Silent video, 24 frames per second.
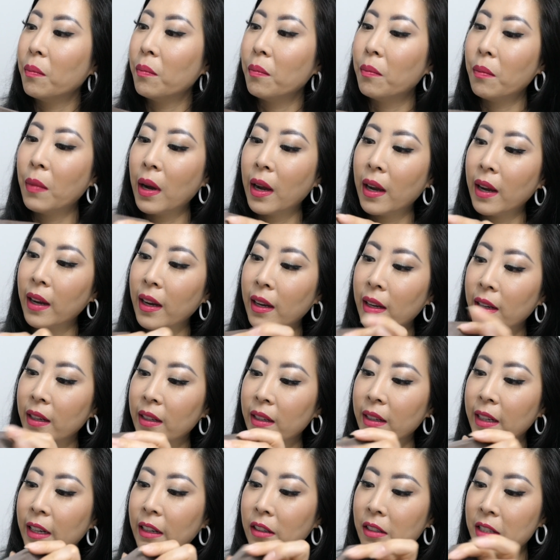my
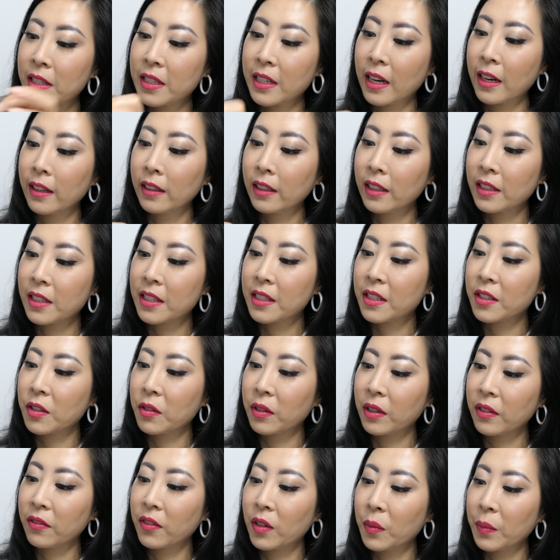nail stylist
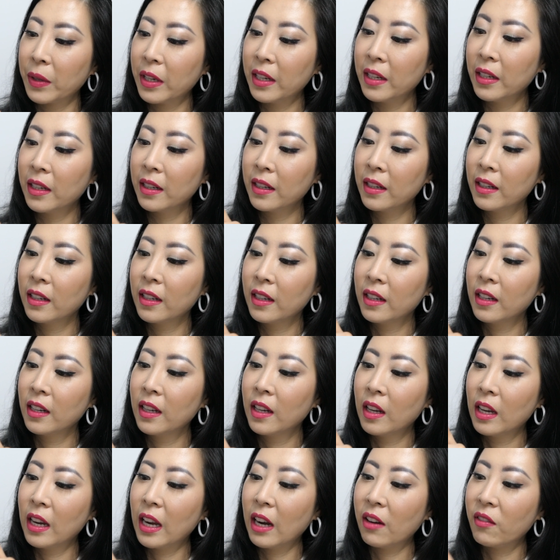doing for me
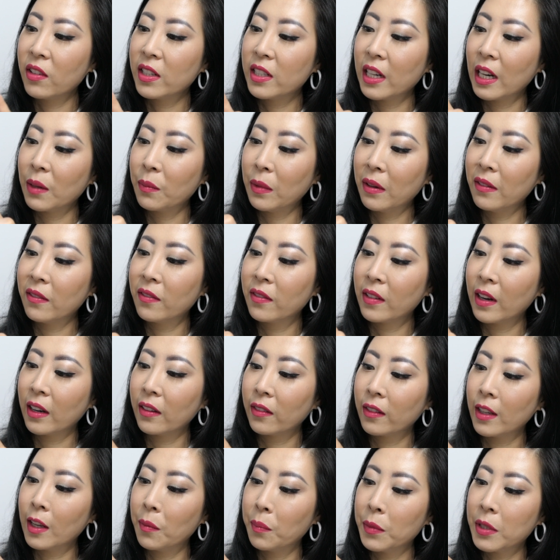every time I've
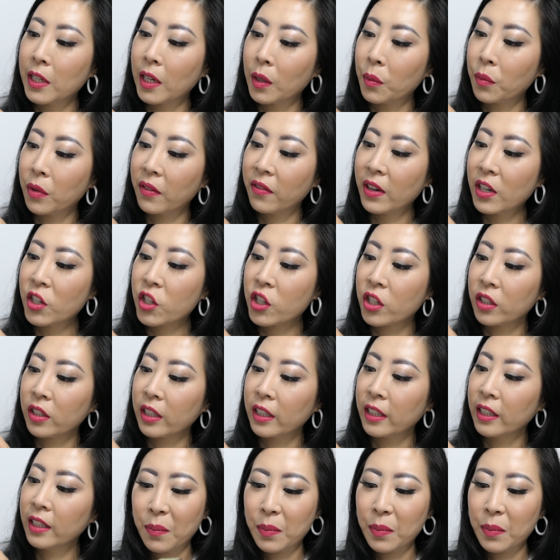gotten them done professionally.